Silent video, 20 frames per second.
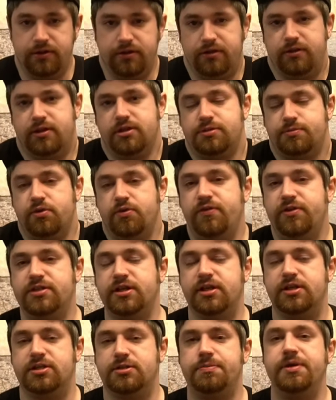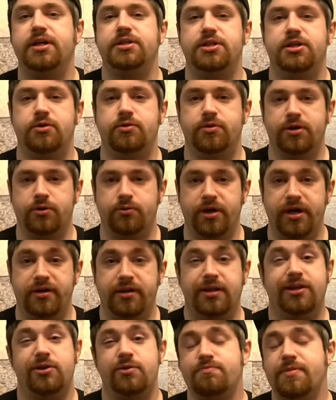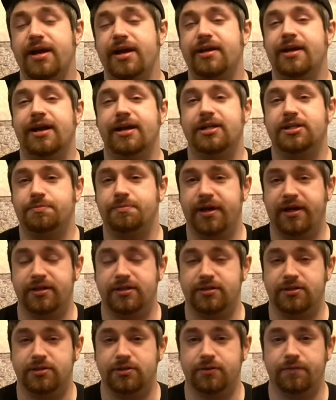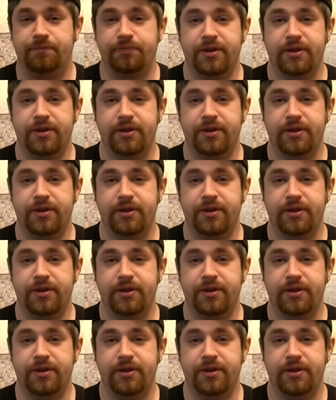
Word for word: this movie's going to speak to you in a way that you might not expect it to.